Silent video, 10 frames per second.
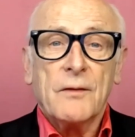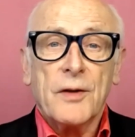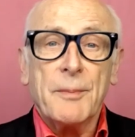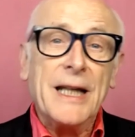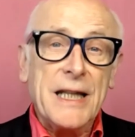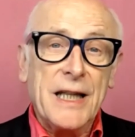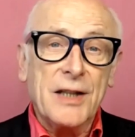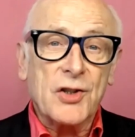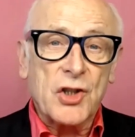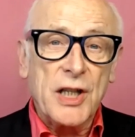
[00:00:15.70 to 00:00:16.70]
For many
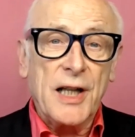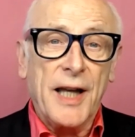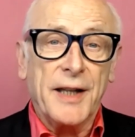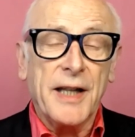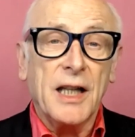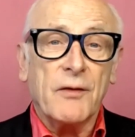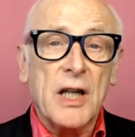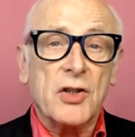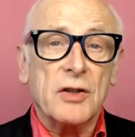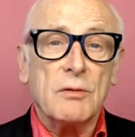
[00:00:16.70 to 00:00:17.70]
years, she led
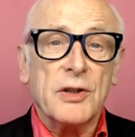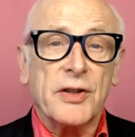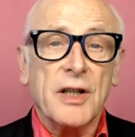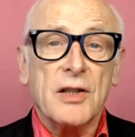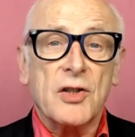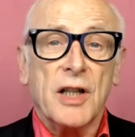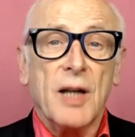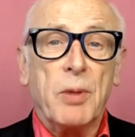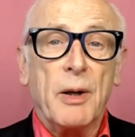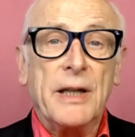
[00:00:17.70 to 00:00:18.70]
innovation, research, and
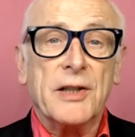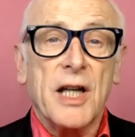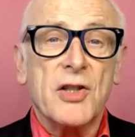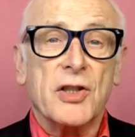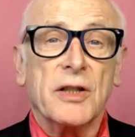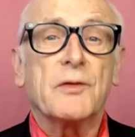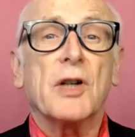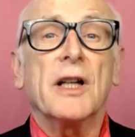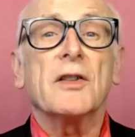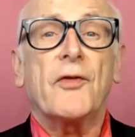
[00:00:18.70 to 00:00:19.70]
implementation of
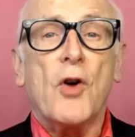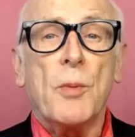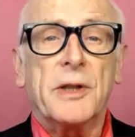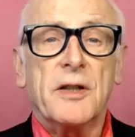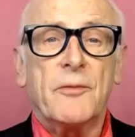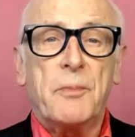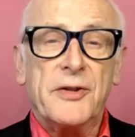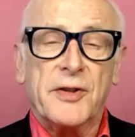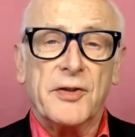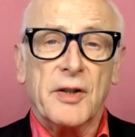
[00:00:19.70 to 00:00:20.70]
transformative
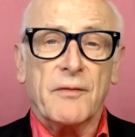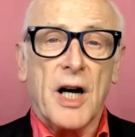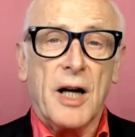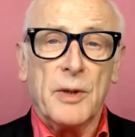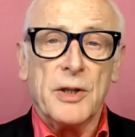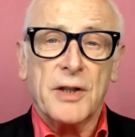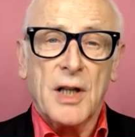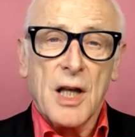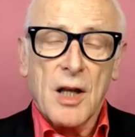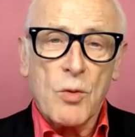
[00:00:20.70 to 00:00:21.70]
business environments,
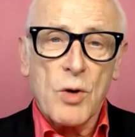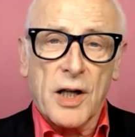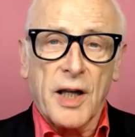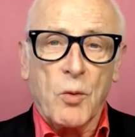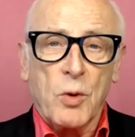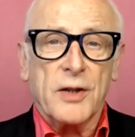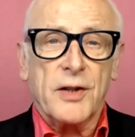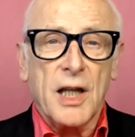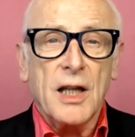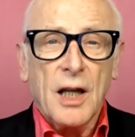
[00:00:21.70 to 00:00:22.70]
working with
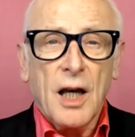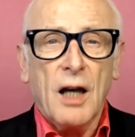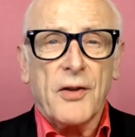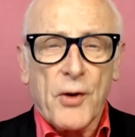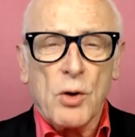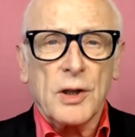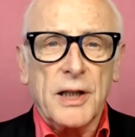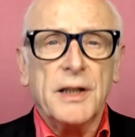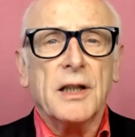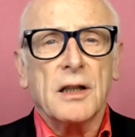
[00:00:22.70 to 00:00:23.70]
the
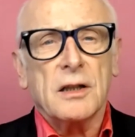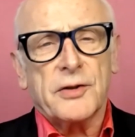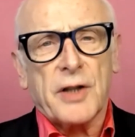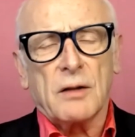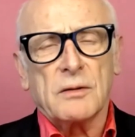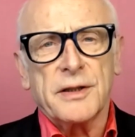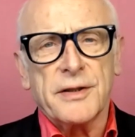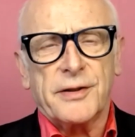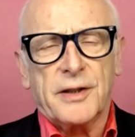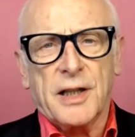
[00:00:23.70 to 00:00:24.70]
thought-leading
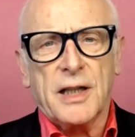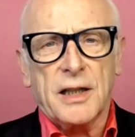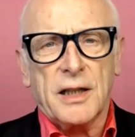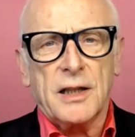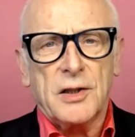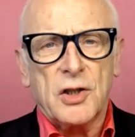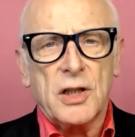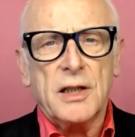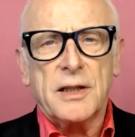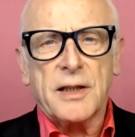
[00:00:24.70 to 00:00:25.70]
consultants
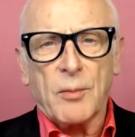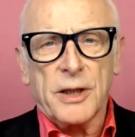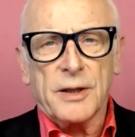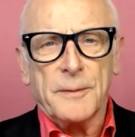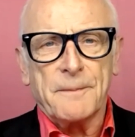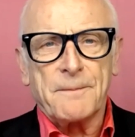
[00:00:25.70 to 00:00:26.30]
DEGW.